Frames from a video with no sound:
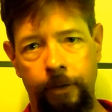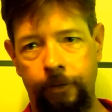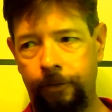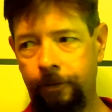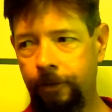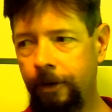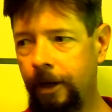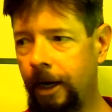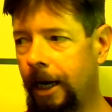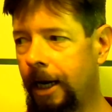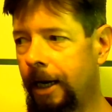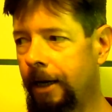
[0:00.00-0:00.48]

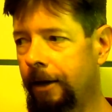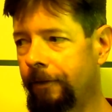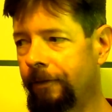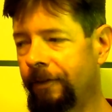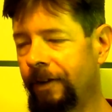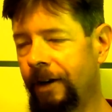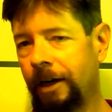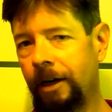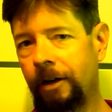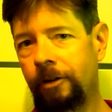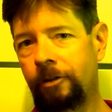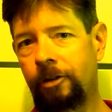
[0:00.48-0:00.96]
It's not a
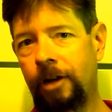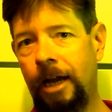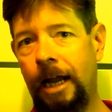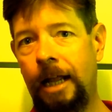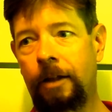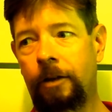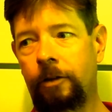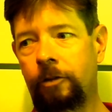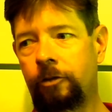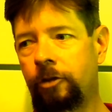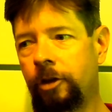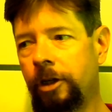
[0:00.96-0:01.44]
very
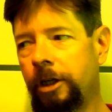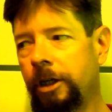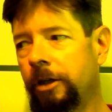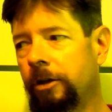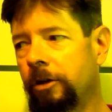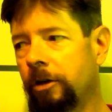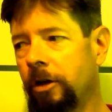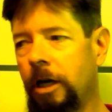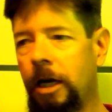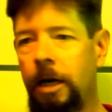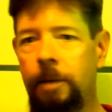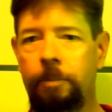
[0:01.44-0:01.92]

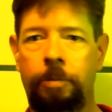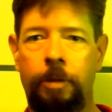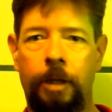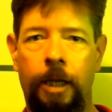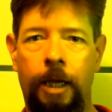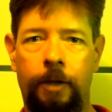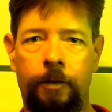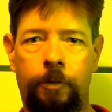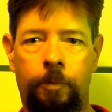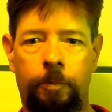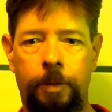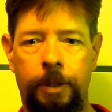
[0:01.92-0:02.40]
challenging or
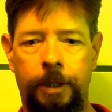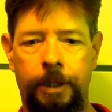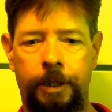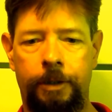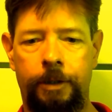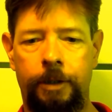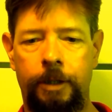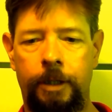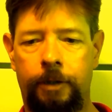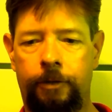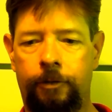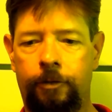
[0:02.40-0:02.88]
complex
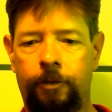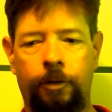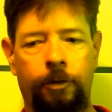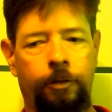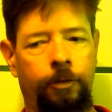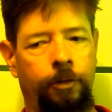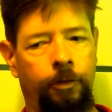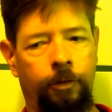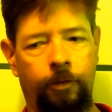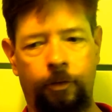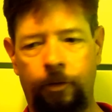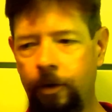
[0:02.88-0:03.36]
beer. It's
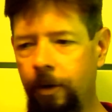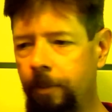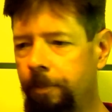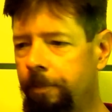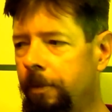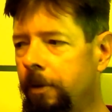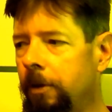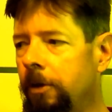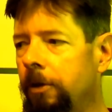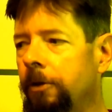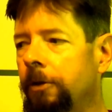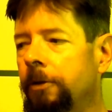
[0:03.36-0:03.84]
just a
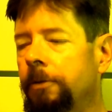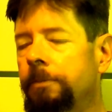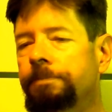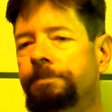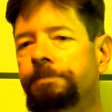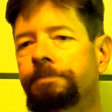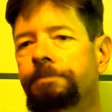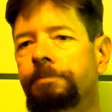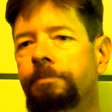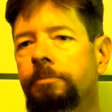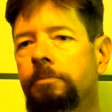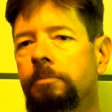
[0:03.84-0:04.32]
simple,
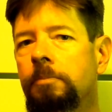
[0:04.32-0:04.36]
